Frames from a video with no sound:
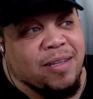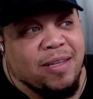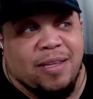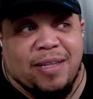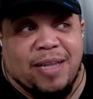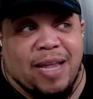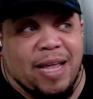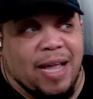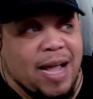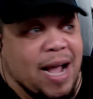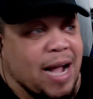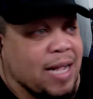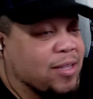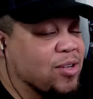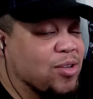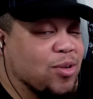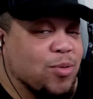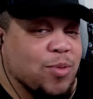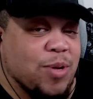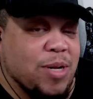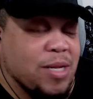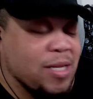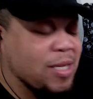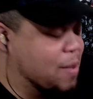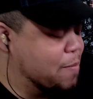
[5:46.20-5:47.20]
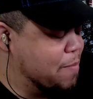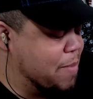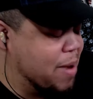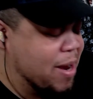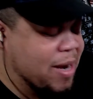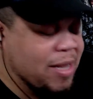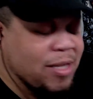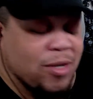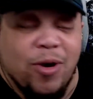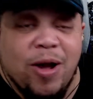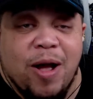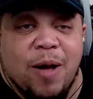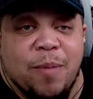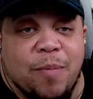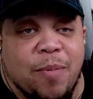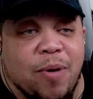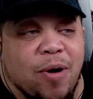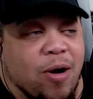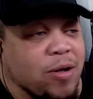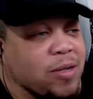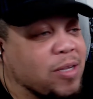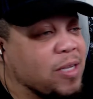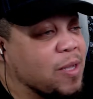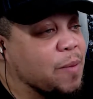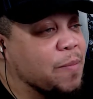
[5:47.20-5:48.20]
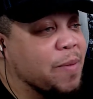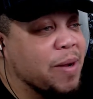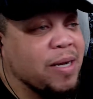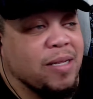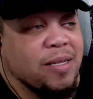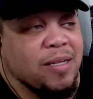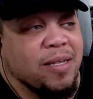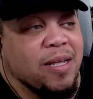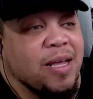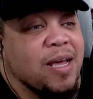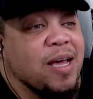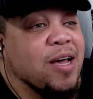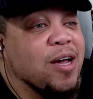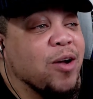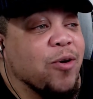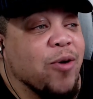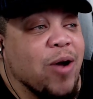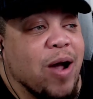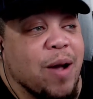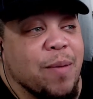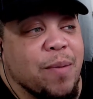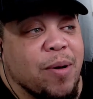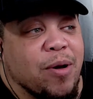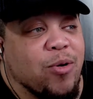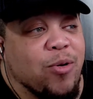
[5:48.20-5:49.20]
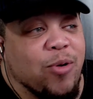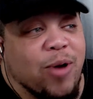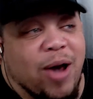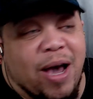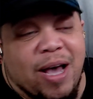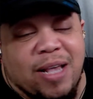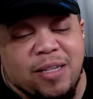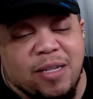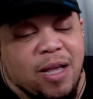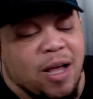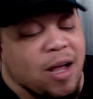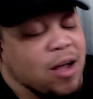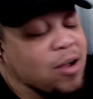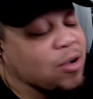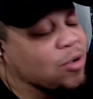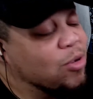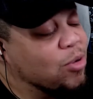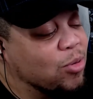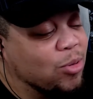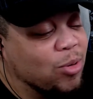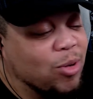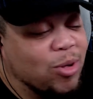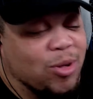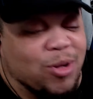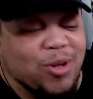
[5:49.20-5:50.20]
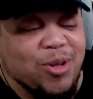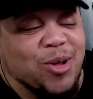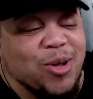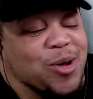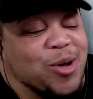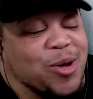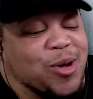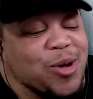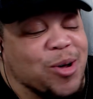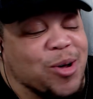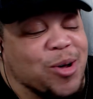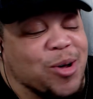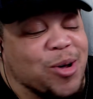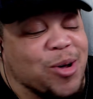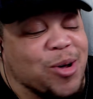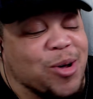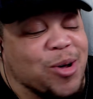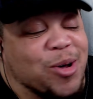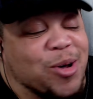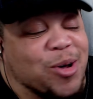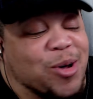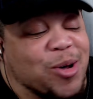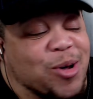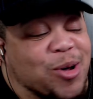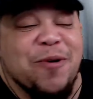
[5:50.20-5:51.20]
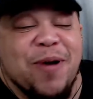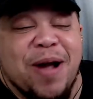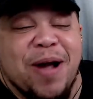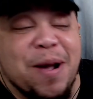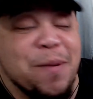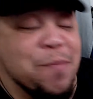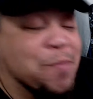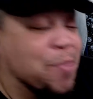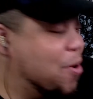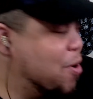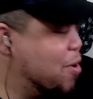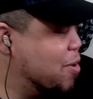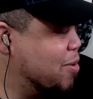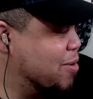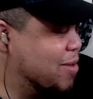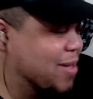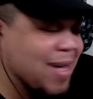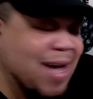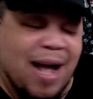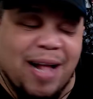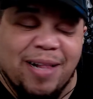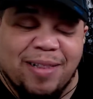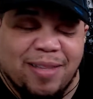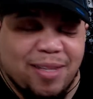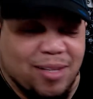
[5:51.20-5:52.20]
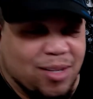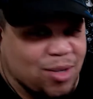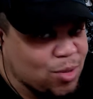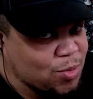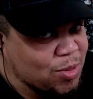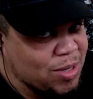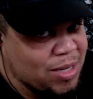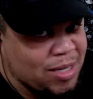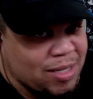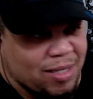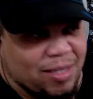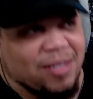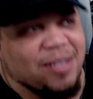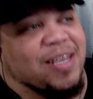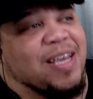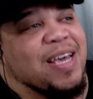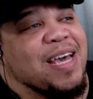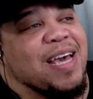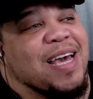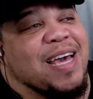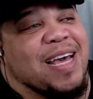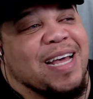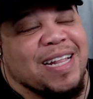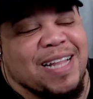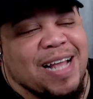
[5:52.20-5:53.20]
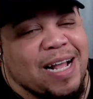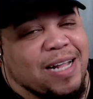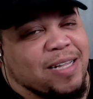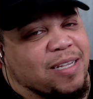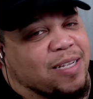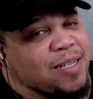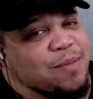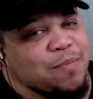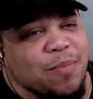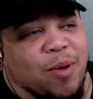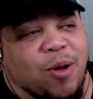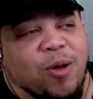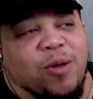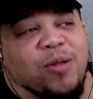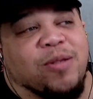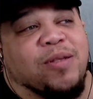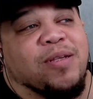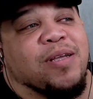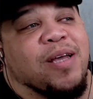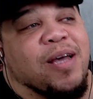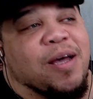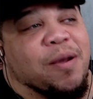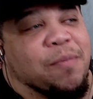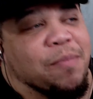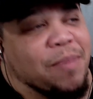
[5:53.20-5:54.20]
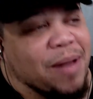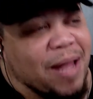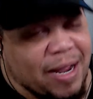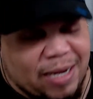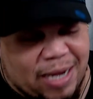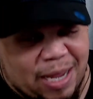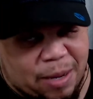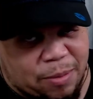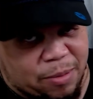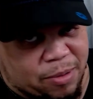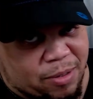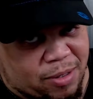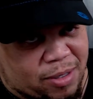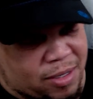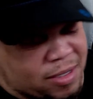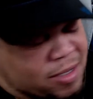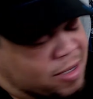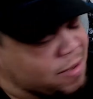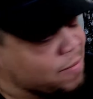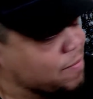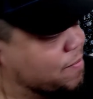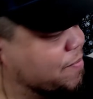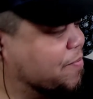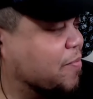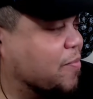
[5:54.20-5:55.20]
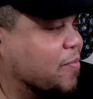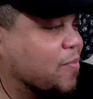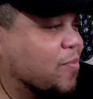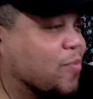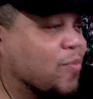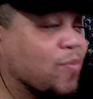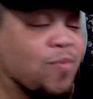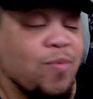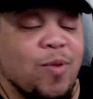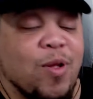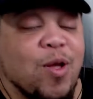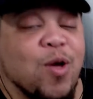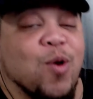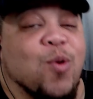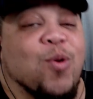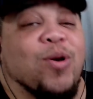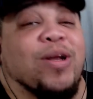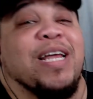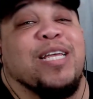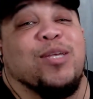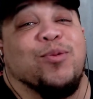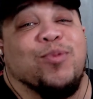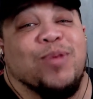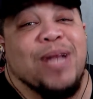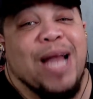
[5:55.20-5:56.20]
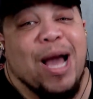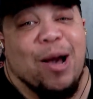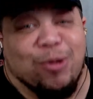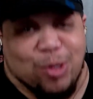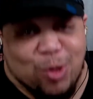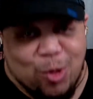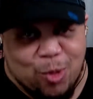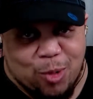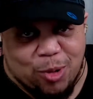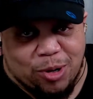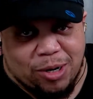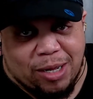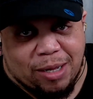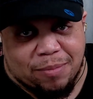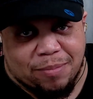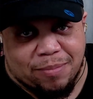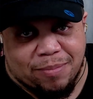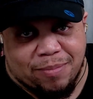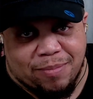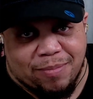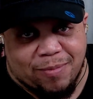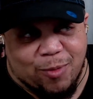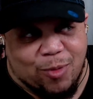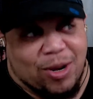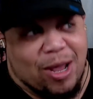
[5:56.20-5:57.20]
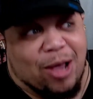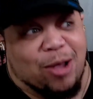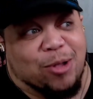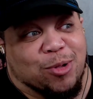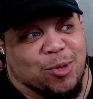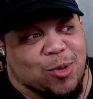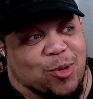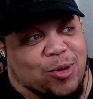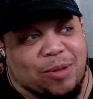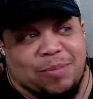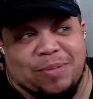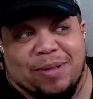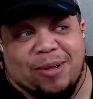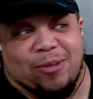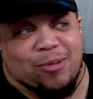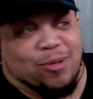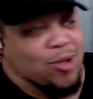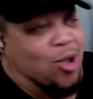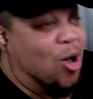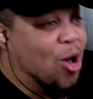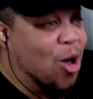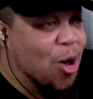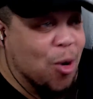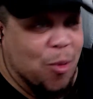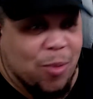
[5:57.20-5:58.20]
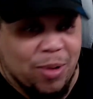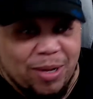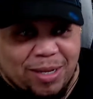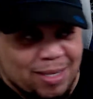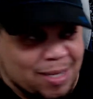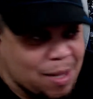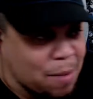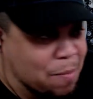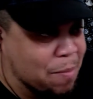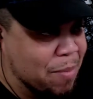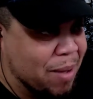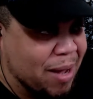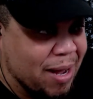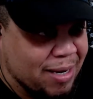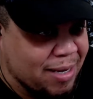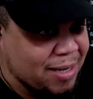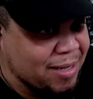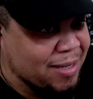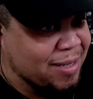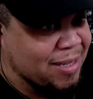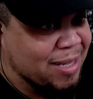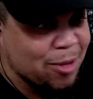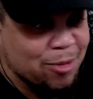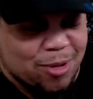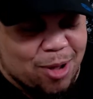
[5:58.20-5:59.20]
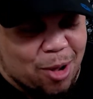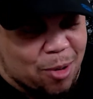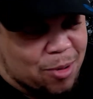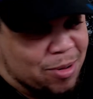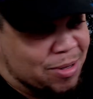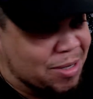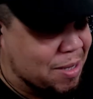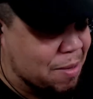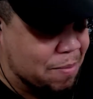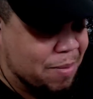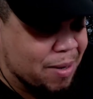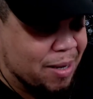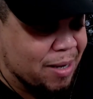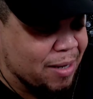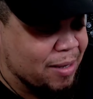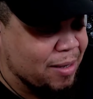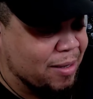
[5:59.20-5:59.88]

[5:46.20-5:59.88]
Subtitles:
They got the sweets. Somebody's grandma or somebody's grandma who has an uncle or their grandpa got the sweets. That's in most black neighborhoods. Well, at least when I was growing up. When I was growing up, there was always somebody. There was always somebody.